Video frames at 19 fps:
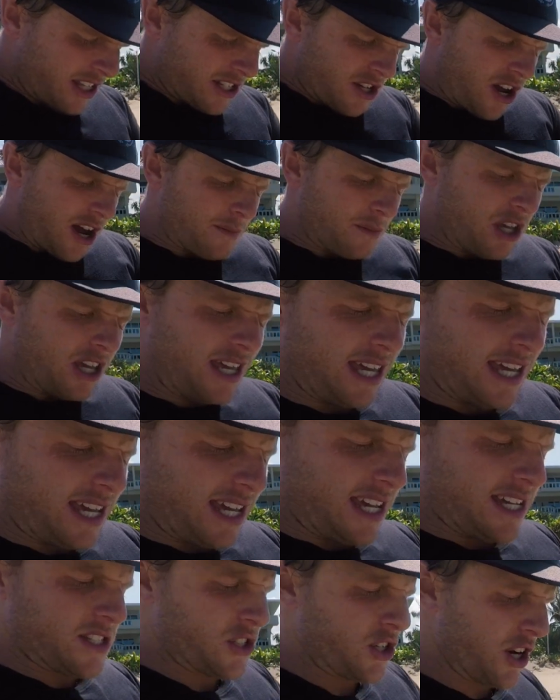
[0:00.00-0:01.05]
time you
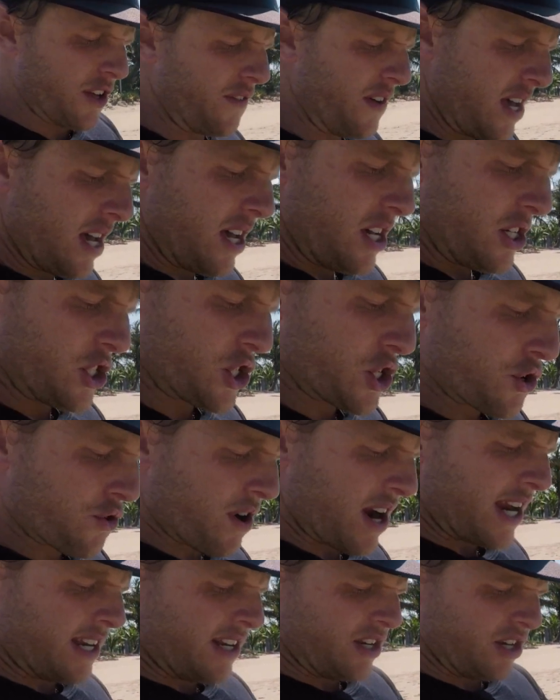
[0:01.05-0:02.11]
hear sort of
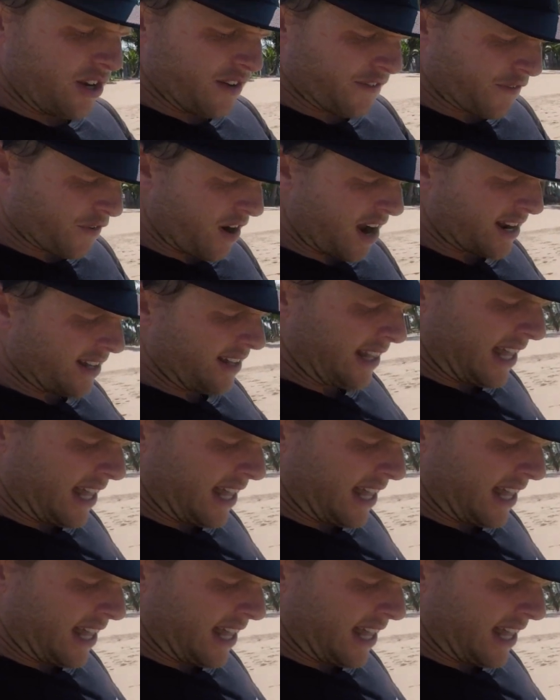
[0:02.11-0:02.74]
straighten your front